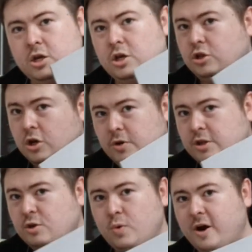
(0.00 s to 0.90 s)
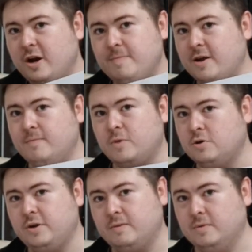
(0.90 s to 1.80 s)
you don't need to worry about the
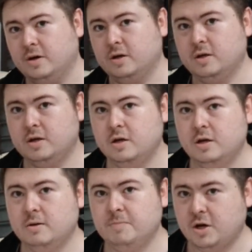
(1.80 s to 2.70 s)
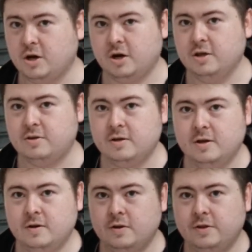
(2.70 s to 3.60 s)
model number because
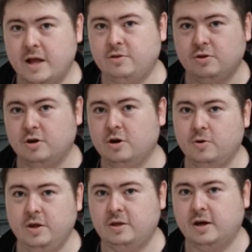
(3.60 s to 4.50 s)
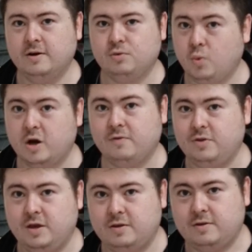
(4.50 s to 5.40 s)
Netstore only sells one of
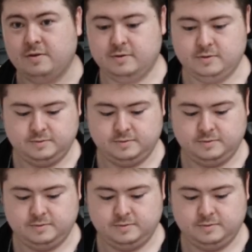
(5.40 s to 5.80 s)
these.